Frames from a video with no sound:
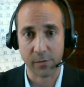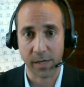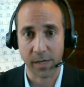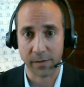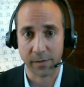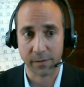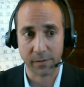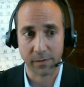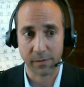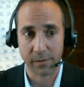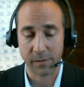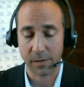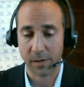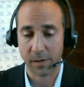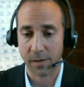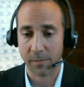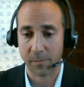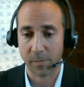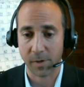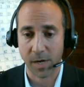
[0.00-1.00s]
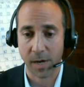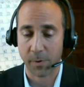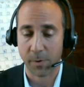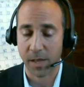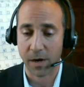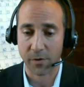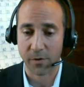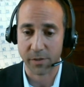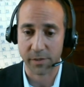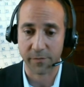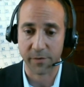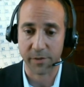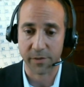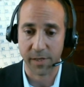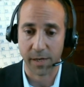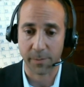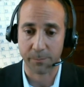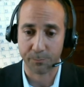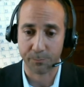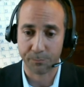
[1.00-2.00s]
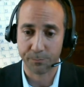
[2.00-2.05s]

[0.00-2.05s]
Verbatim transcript: on um, a couple hours of your time.